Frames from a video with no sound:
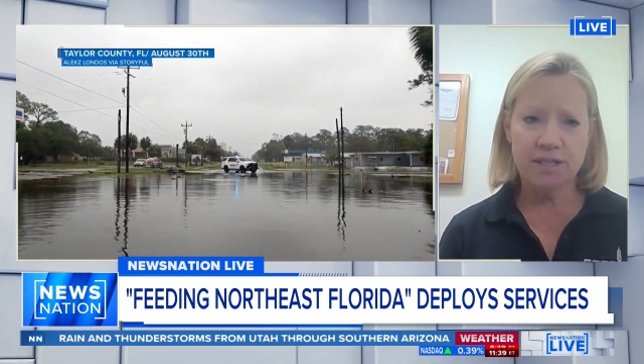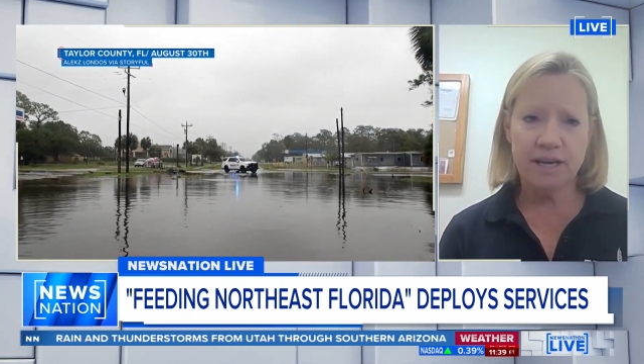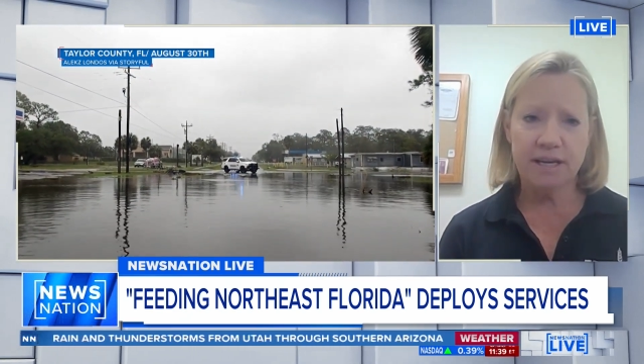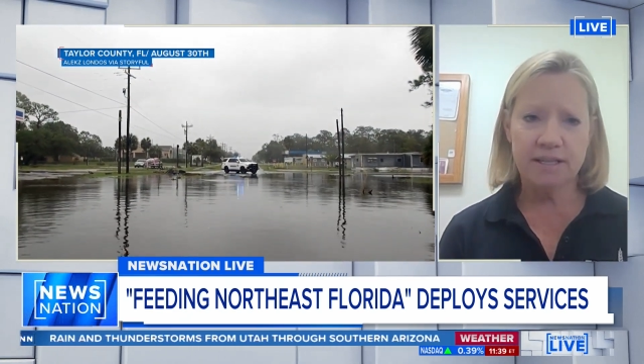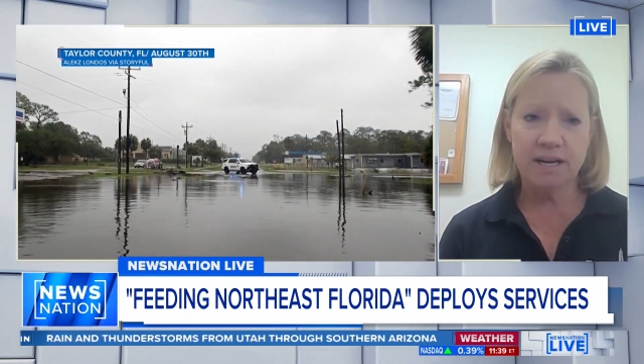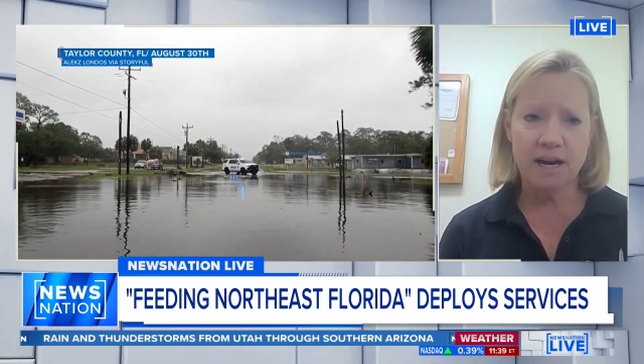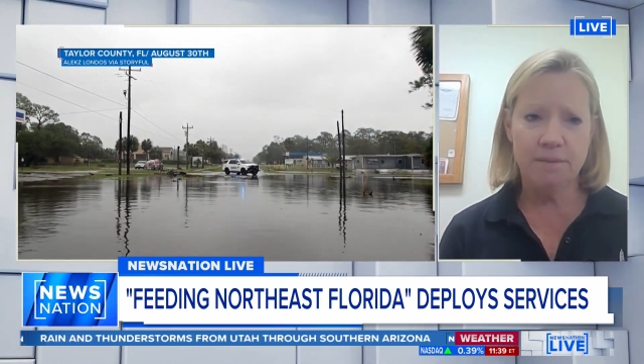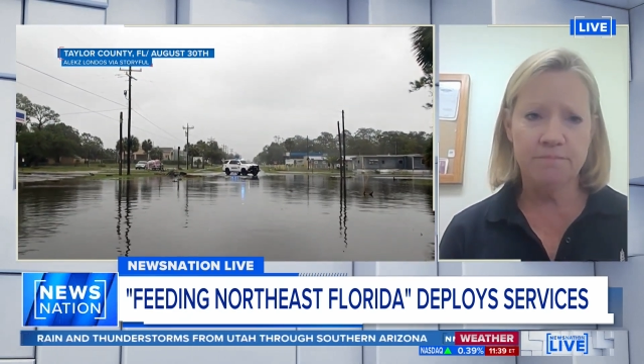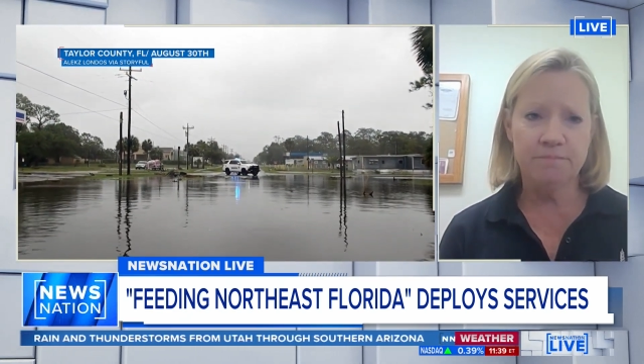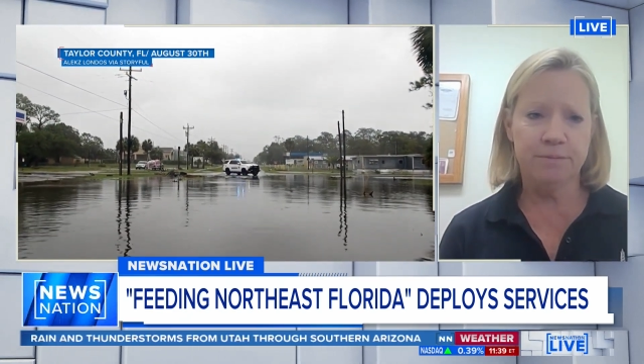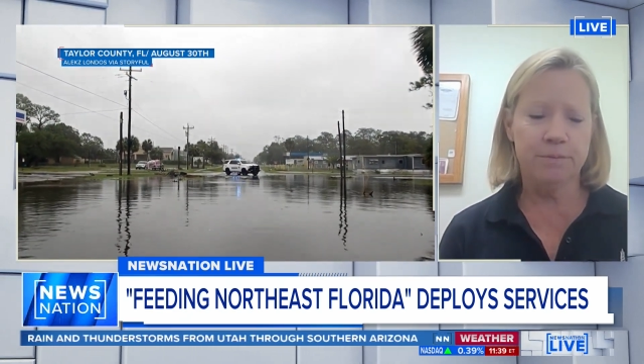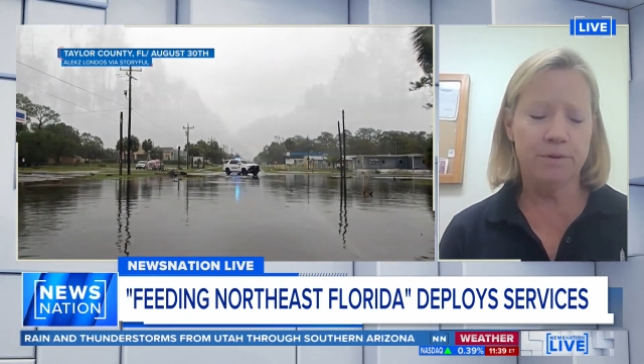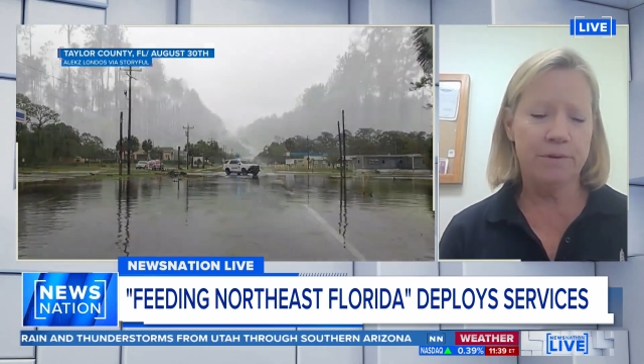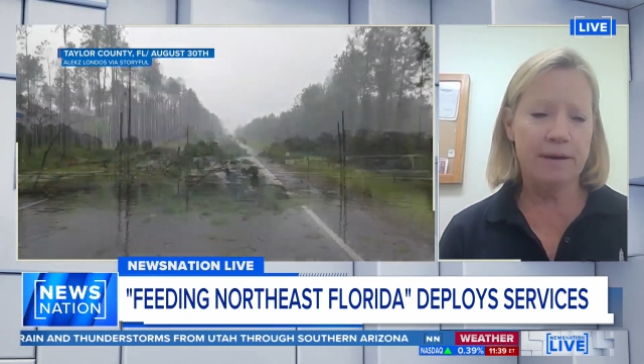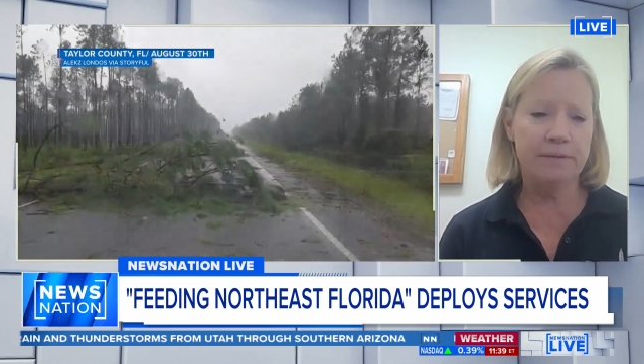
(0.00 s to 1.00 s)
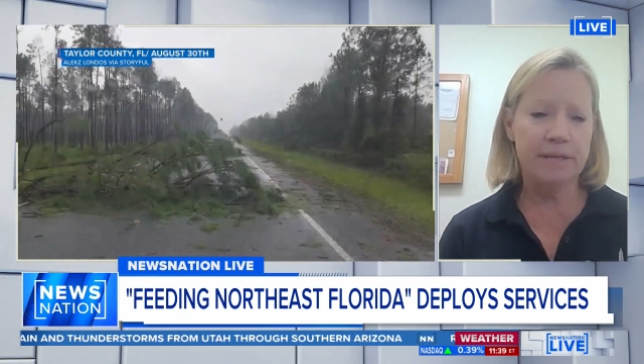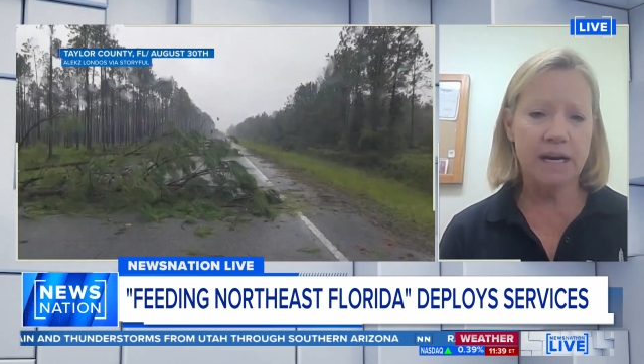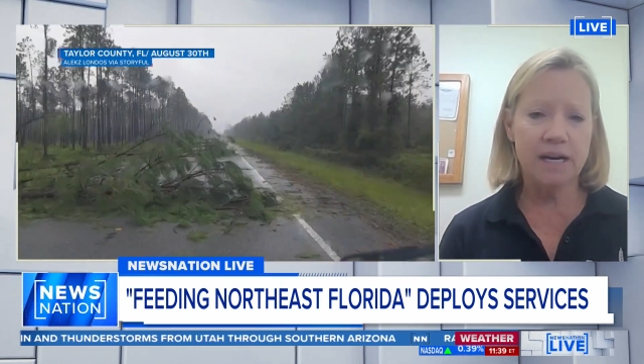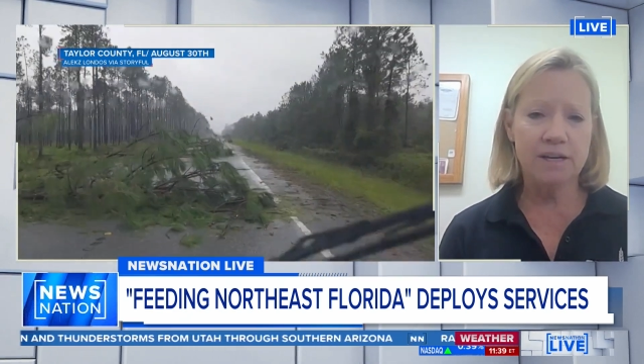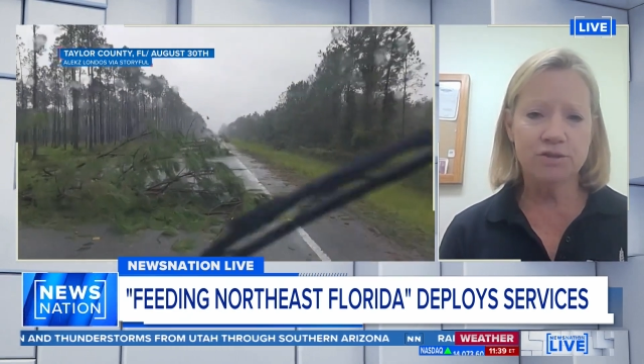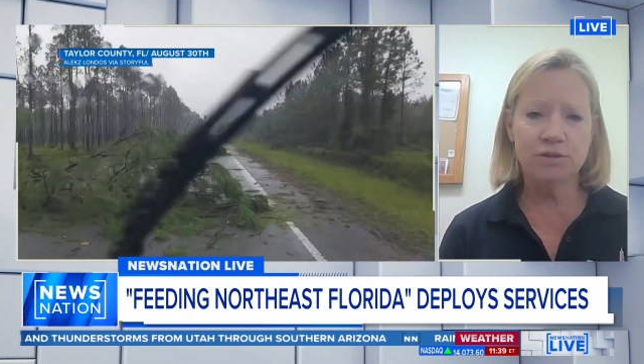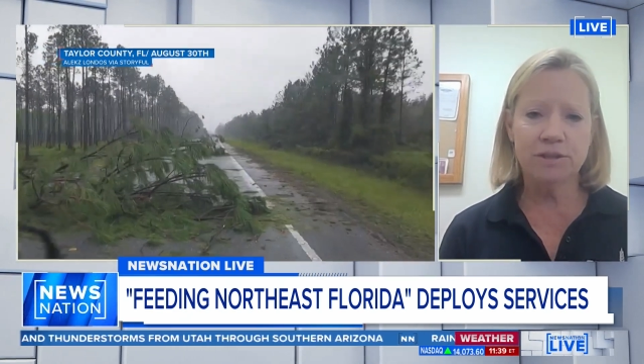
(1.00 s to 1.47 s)
that come from around the
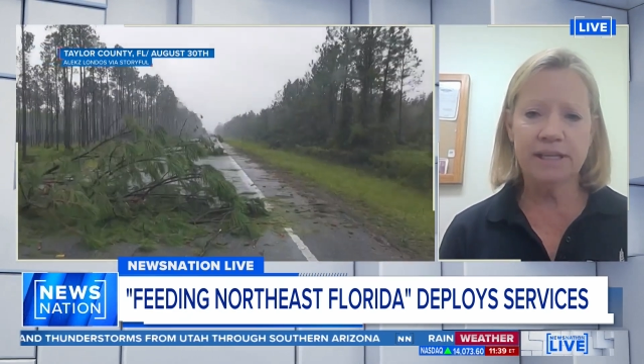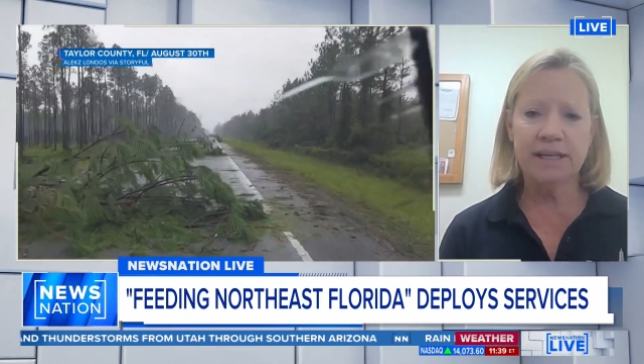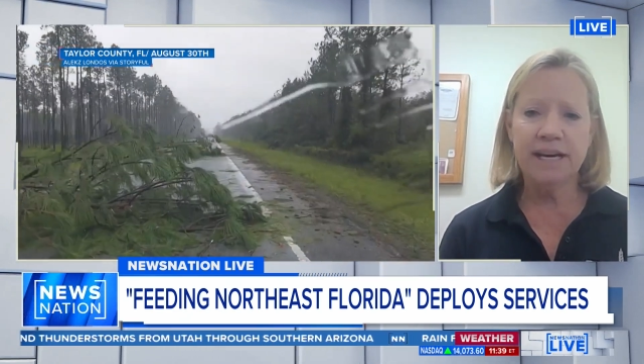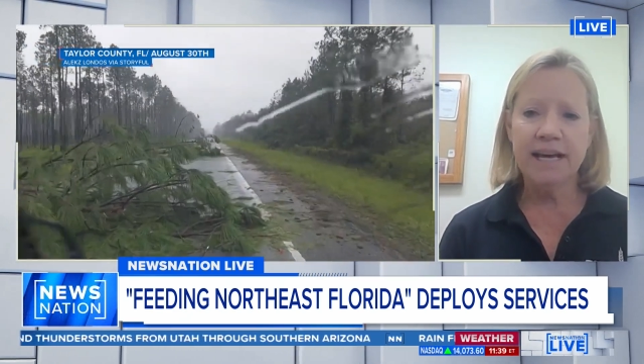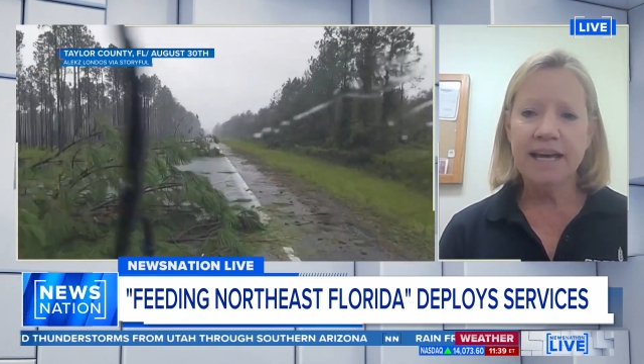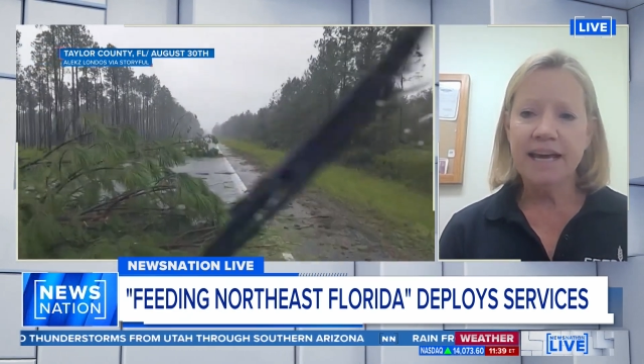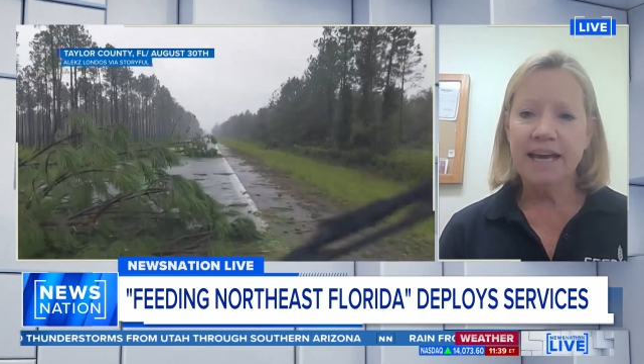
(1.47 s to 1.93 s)
country,